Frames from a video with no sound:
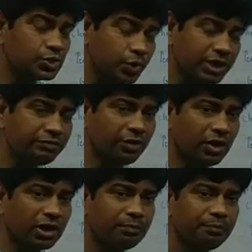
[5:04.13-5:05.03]
going
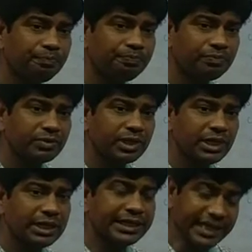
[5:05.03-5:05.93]
for
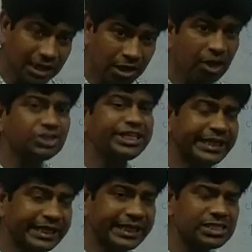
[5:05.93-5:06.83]

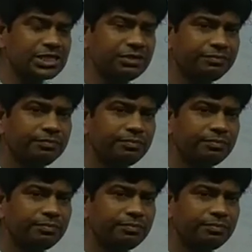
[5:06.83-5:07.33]
technology intensive,